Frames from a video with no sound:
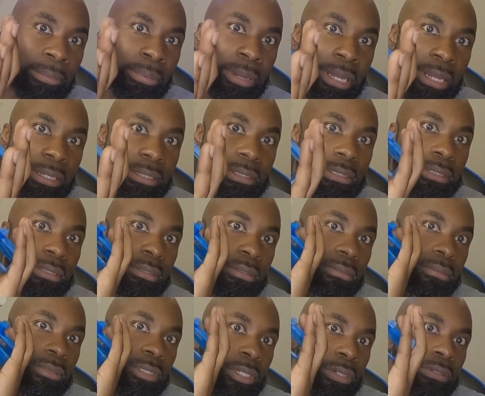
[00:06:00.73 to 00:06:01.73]

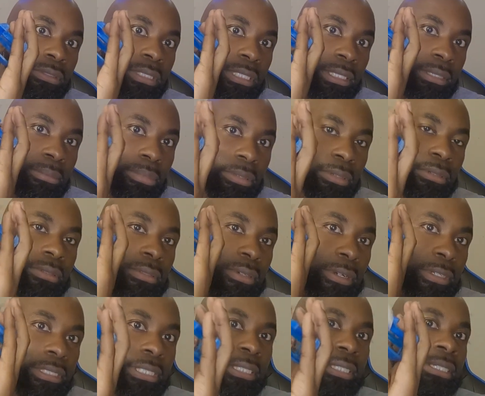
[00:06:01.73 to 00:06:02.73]
Apex, Dose Impulse
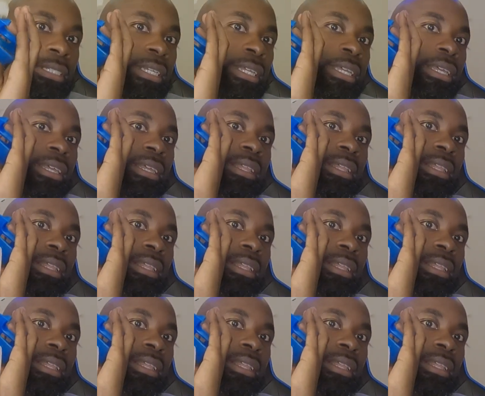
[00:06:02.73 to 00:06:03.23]
RC